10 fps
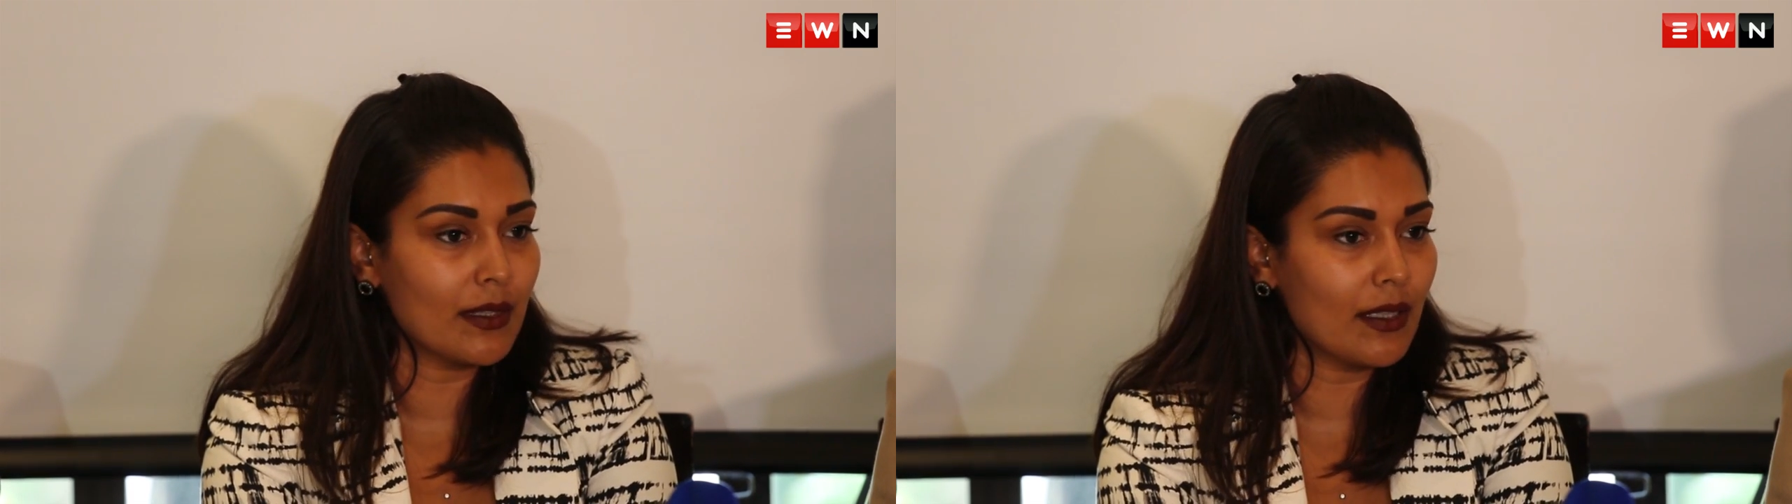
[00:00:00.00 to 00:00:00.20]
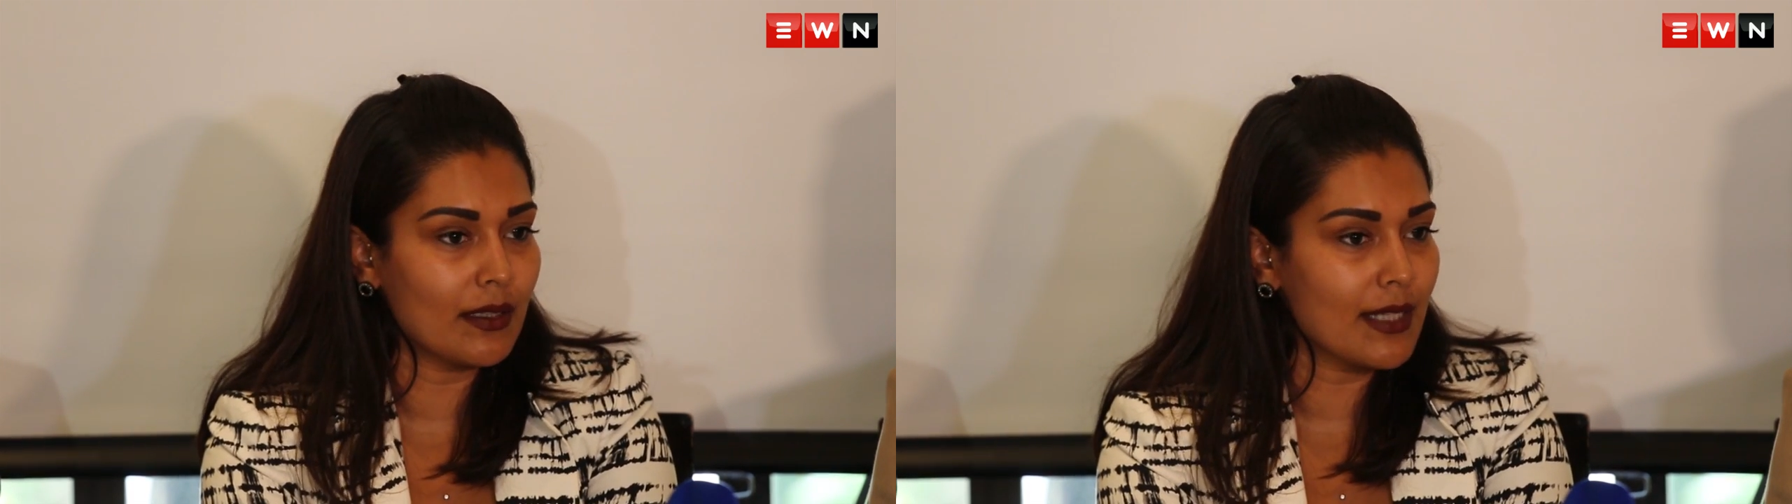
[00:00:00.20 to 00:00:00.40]

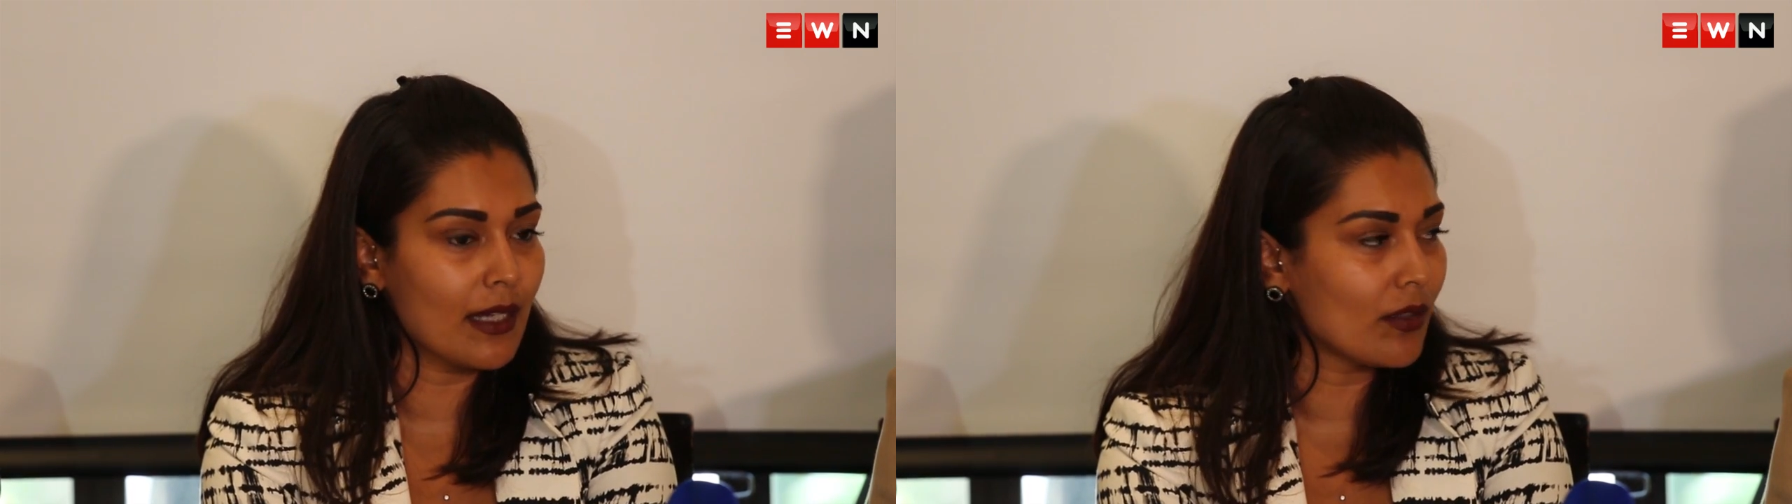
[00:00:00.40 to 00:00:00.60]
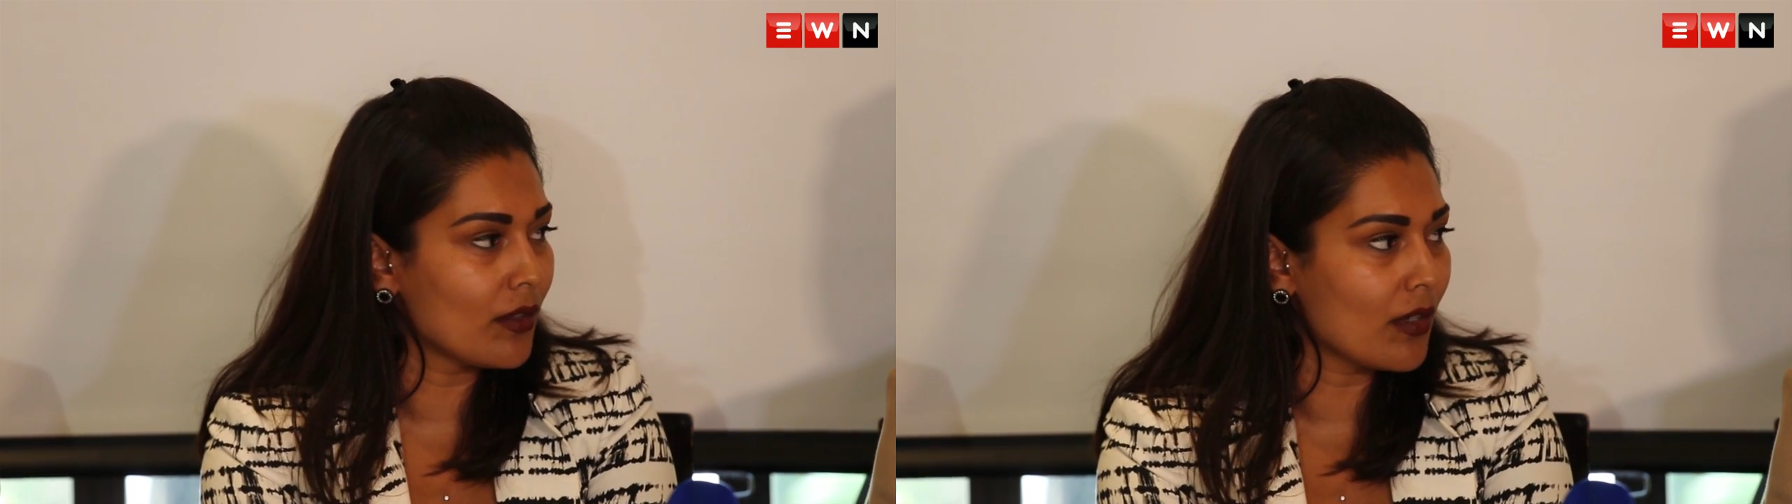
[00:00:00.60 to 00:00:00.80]
and
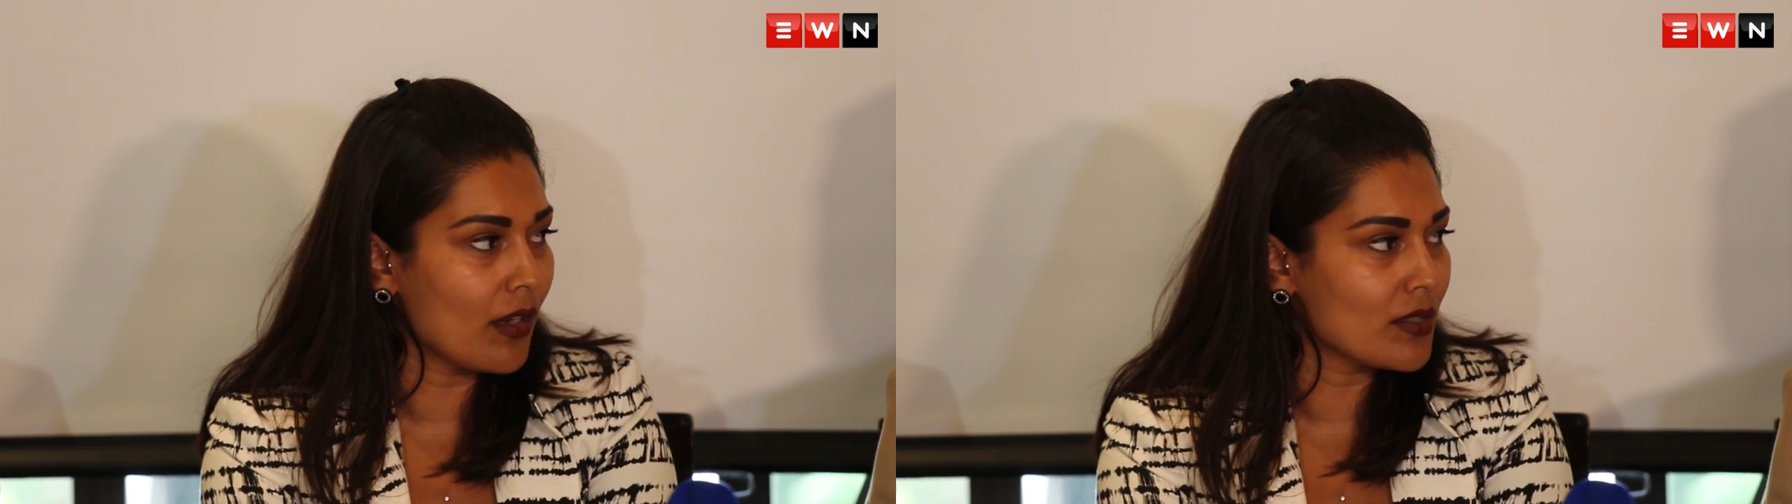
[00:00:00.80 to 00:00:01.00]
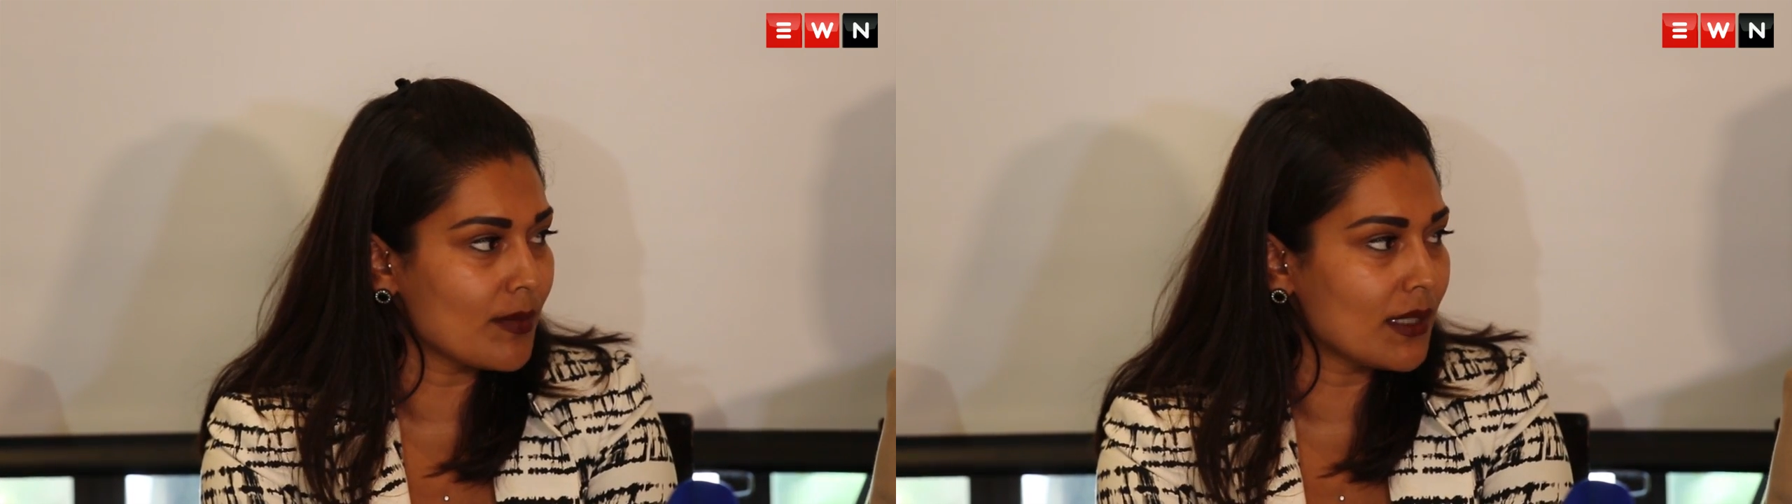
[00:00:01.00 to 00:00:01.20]
take no
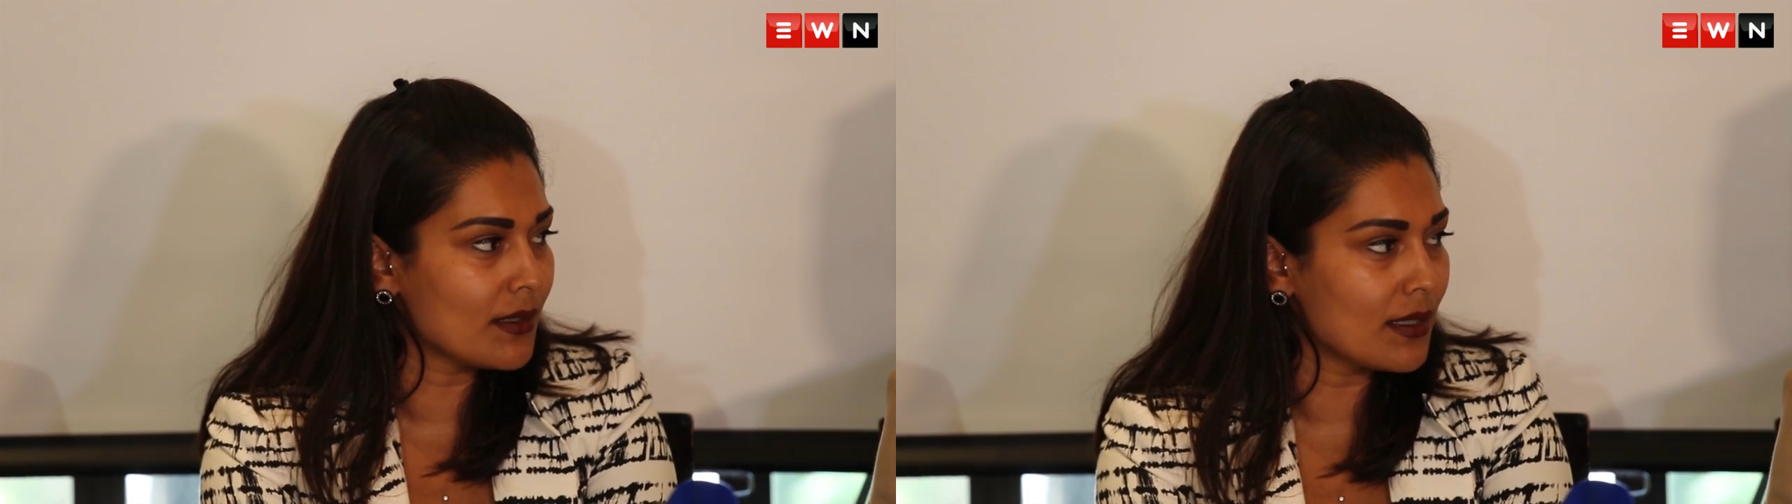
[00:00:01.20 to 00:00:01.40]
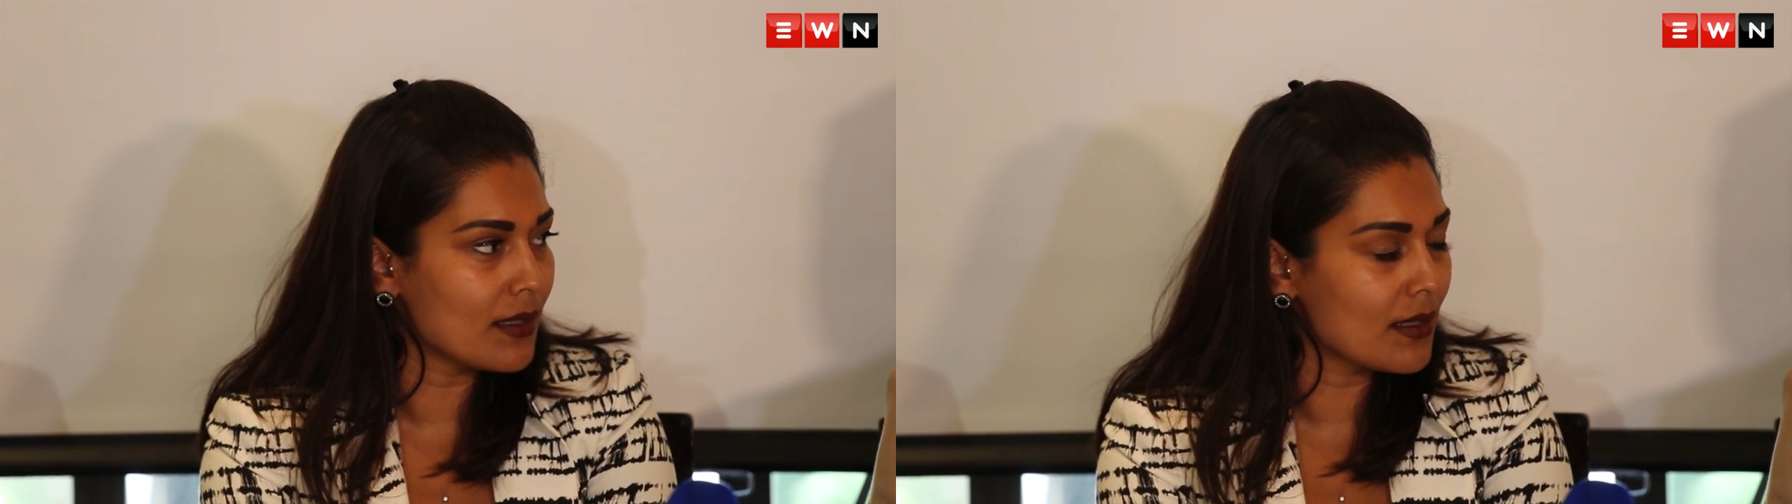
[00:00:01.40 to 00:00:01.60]

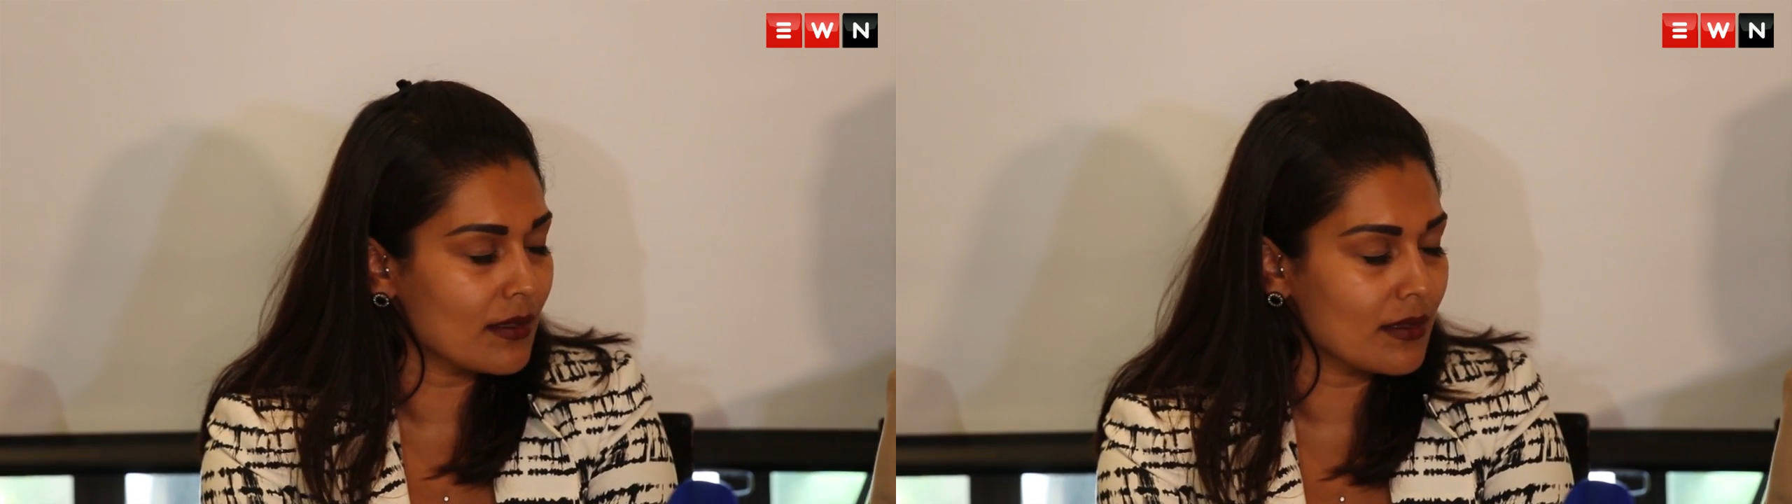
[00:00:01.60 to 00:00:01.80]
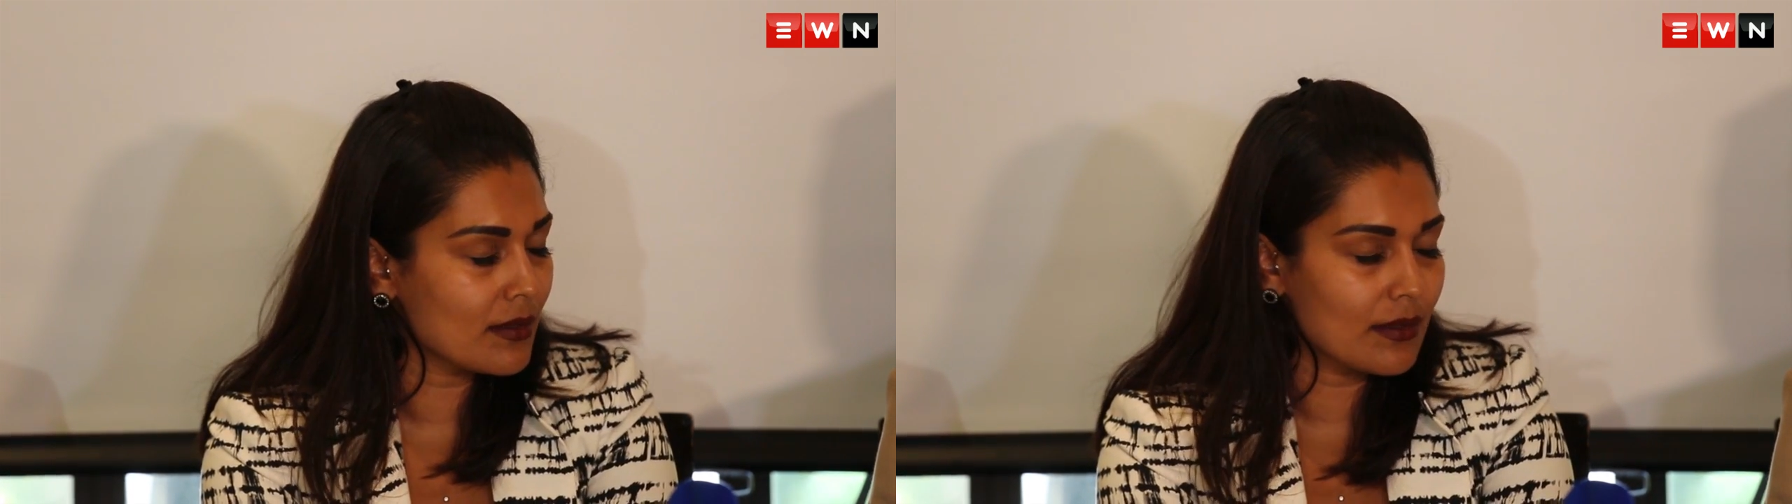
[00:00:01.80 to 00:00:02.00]
accountability,
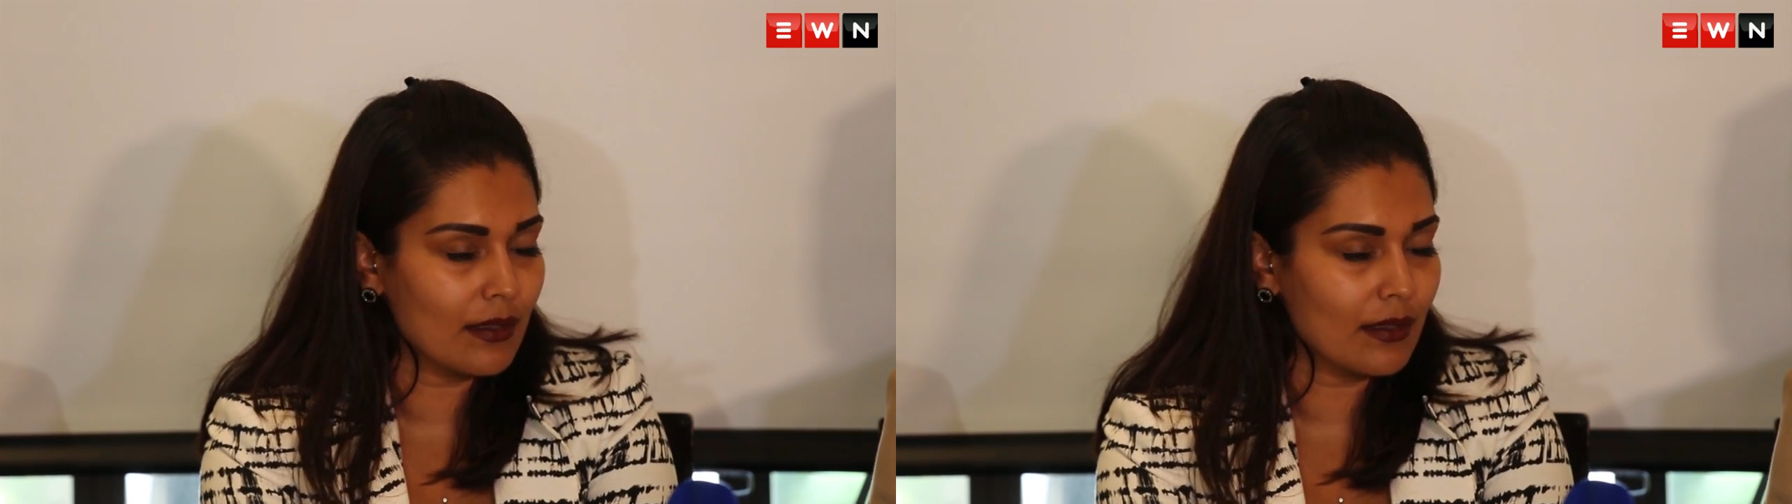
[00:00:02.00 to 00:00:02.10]
it's